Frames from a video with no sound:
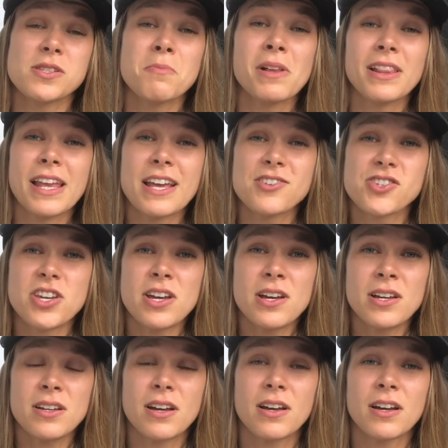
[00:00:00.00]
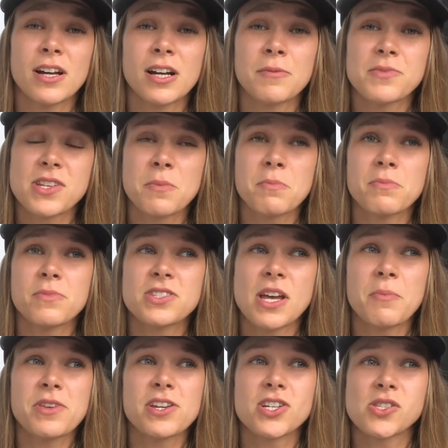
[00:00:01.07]
Malaysia.
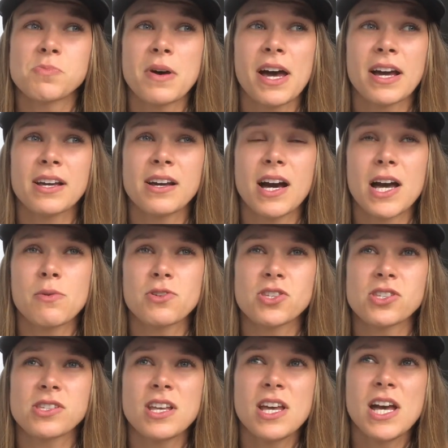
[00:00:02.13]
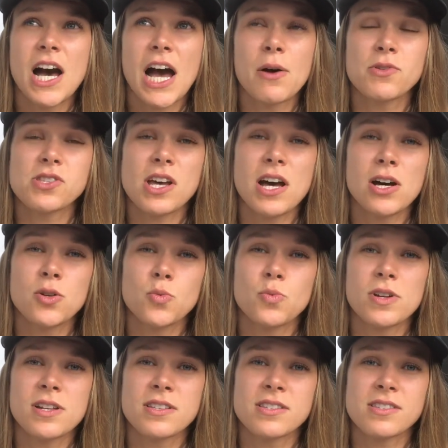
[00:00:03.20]
Some years back, I was out
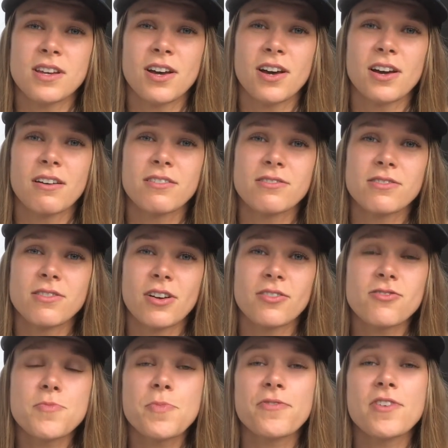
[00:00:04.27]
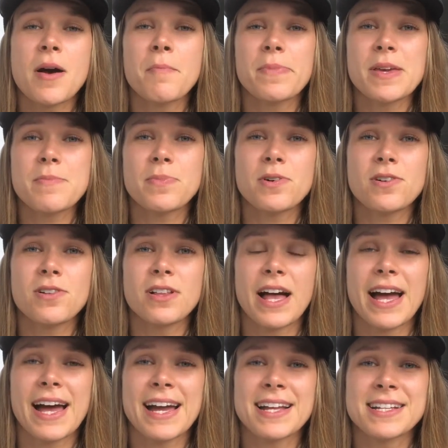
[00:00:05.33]
with a group of young people,
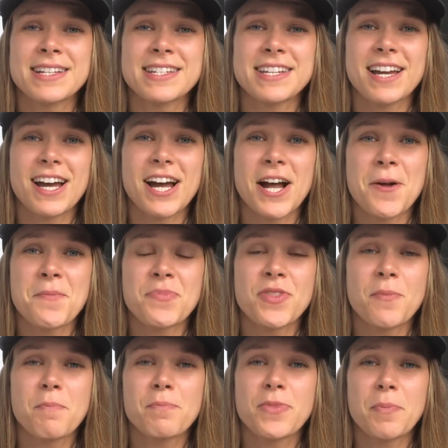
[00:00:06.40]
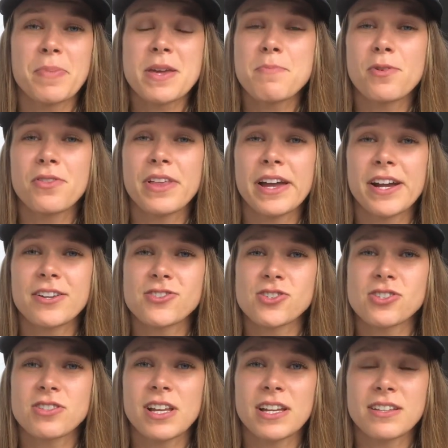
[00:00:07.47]
and the people there,
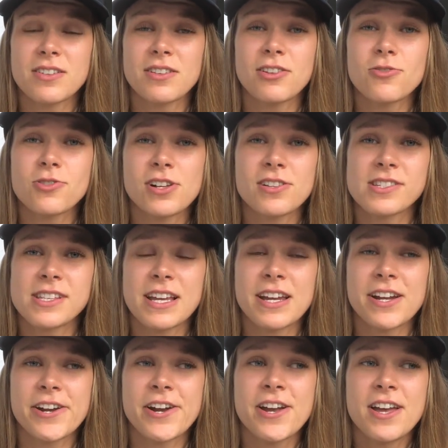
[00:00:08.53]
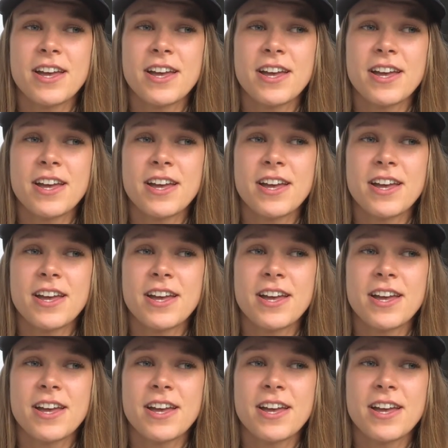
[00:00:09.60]
just like the locals there,